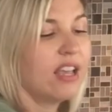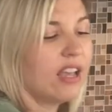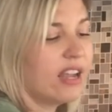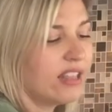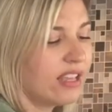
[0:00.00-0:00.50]

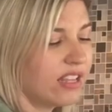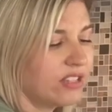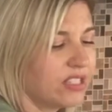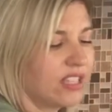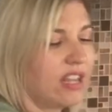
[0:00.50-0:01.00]
And then I
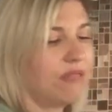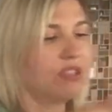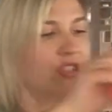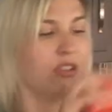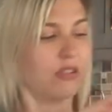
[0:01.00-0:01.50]
just thought I would
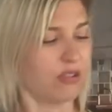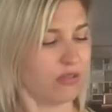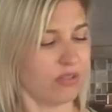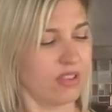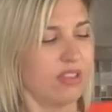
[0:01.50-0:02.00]
show
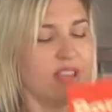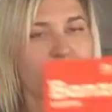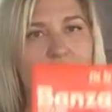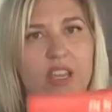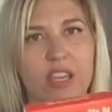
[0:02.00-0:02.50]
that
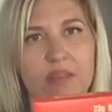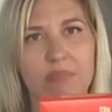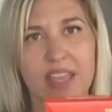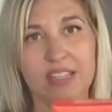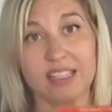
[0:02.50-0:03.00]
you can get
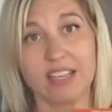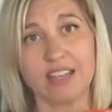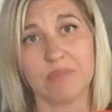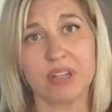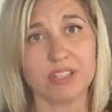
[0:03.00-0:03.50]
Banza
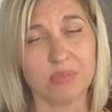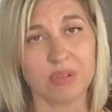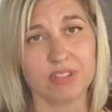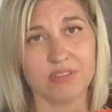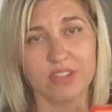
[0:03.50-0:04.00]
in multiple
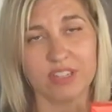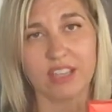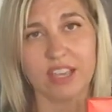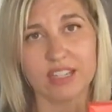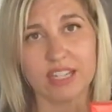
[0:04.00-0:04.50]
different
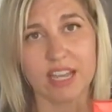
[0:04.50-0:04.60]
kind of